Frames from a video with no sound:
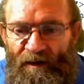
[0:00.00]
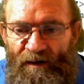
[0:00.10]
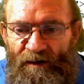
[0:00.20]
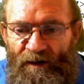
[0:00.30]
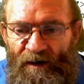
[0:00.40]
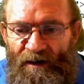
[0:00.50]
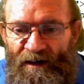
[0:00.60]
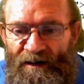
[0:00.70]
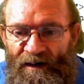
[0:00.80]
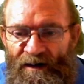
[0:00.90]
you can
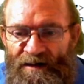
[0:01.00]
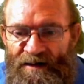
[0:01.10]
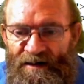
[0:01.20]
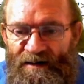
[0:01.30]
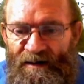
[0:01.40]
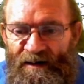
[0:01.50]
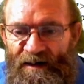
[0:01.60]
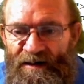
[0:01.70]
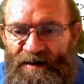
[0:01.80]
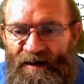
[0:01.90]
literally just
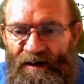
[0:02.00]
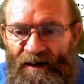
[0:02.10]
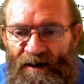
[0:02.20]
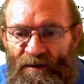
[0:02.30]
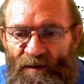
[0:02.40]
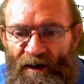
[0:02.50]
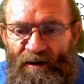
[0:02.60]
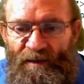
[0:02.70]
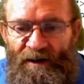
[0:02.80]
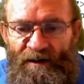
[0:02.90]
insert a new
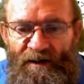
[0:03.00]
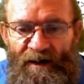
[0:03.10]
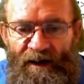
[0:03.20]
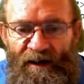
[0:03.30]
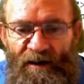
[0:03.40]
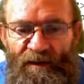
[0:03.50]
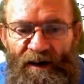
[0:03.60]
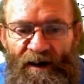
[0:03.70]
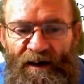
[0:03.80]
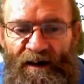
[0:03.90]
variable and give it
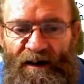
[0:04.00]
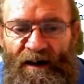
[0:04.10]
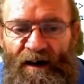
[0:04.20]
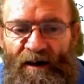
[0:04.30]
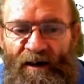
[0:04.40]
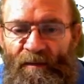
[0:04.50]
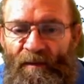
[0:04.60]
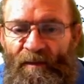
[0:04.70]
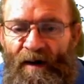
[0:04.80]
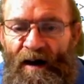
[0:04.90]
a
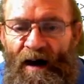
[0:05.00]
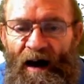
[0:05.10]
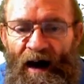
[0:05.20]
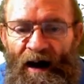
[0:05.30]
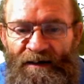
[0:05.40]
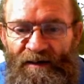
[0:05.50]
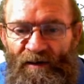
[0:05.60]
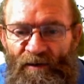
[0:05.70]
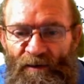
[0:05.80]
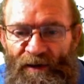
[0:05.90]
height,
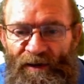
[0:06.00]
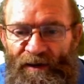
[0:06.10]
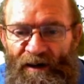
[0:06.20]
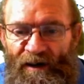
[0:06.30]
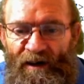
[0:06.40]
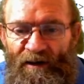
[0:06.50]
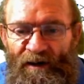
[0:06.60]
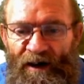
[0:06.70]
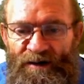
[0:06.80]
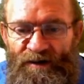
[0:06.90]
width,
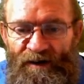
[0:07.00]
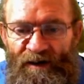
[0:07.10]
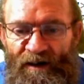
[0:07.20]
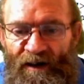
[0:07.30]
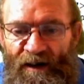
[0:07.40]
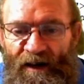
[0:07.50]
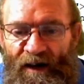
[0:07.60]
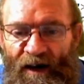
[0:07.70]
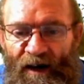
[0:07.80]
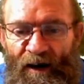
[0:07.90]
location.
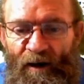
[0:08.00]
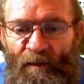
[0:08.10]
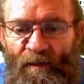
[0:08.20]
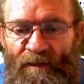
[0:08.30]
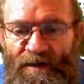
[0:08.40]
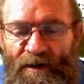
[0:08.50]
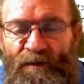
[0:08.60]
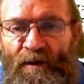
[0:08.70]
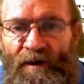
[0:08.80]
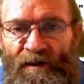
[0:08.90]
So if you